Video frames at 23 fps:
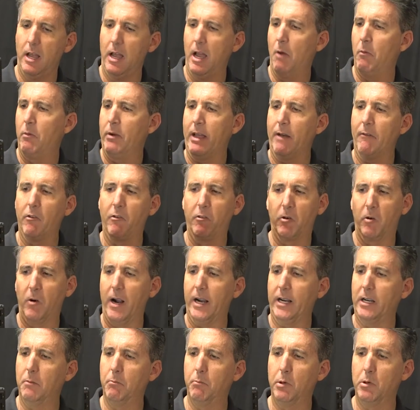and we have a
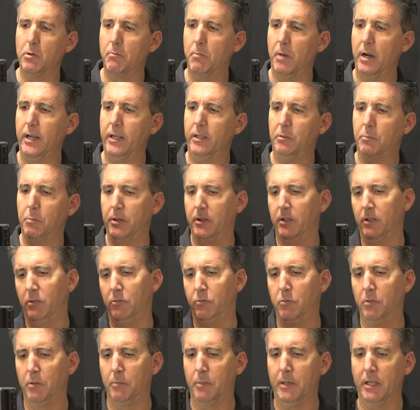variety of boom mics, but this
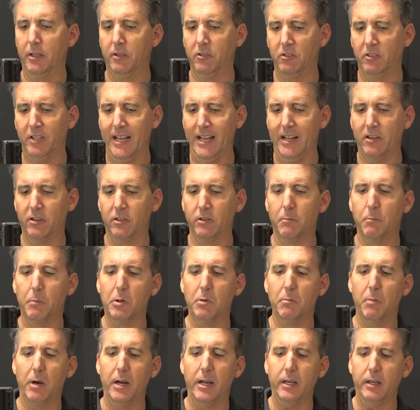would be a standard
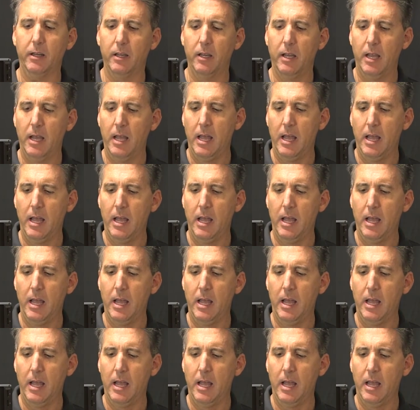boom mic.